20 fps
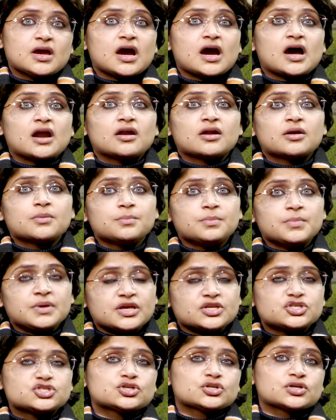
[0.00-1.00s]
are a
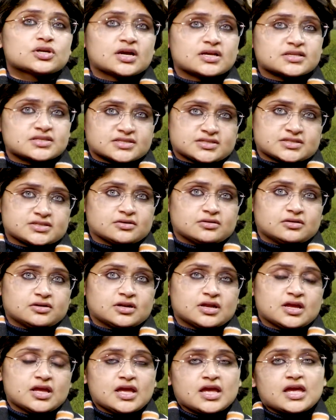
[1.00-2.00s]
major
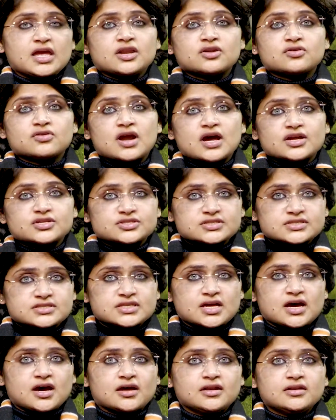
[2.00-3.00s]
concern in
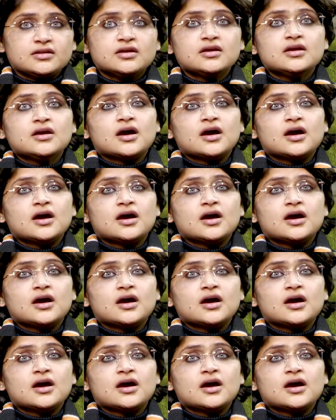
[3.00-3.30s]
Rajasthan,